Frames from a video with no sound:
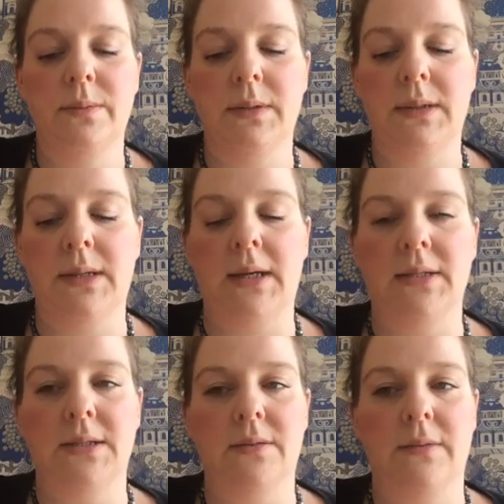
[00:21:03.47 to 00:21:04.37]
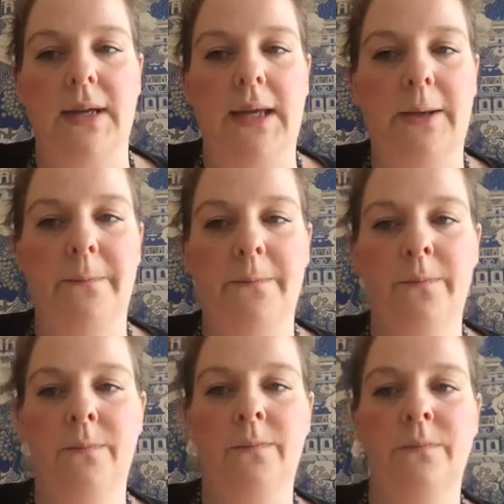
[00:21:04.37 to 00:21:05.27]
and that's 3.
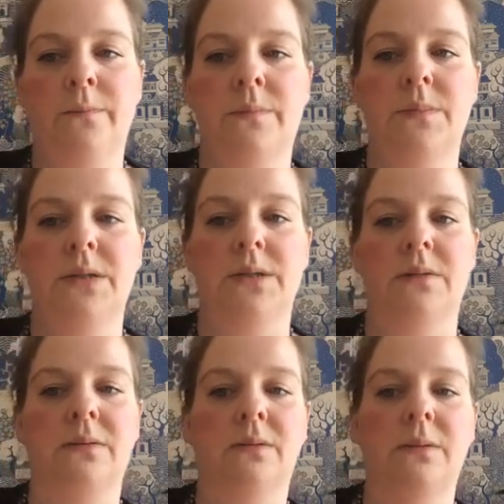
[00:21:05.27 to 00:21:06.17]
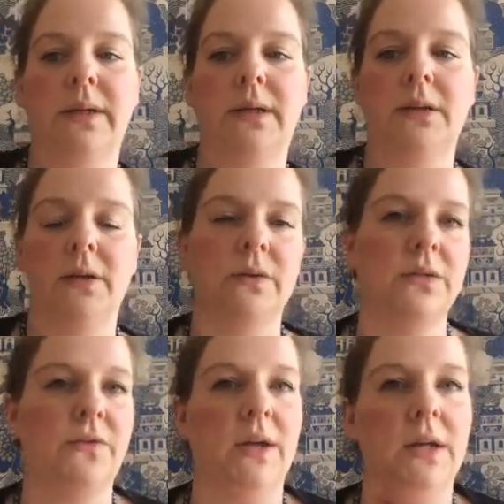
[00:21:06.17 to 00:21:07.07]
So wiggle those
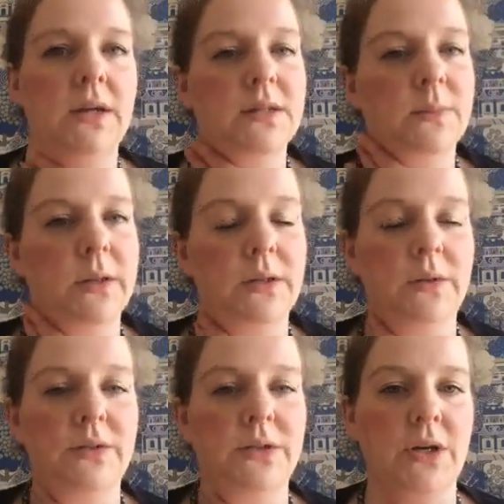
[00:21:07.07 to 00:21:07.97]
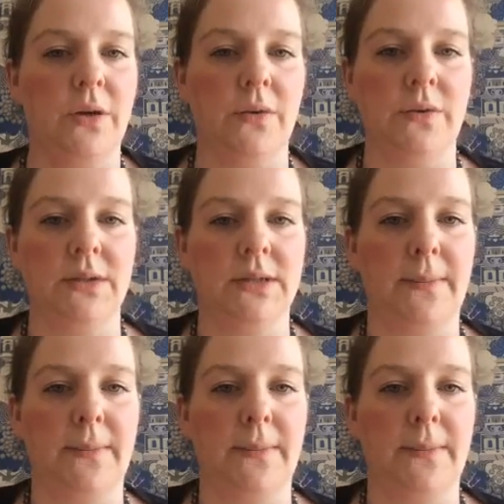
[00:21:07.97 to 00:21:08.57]
fingers, wiggle those toes.